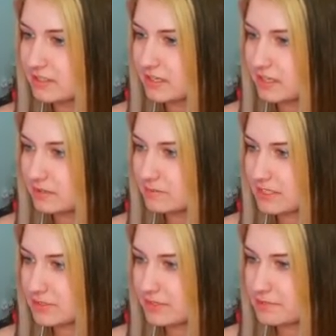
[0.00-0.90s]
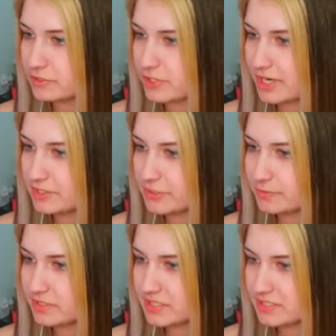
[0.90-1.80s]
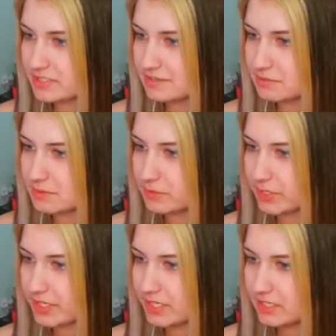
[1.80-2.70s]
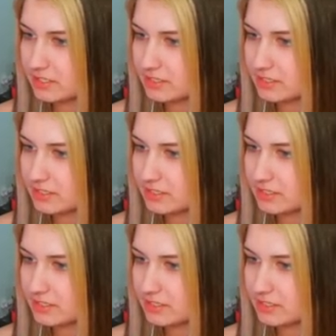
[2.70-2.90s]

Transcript: Um, that's what I've been trying to do, but it doesn't seem to be working.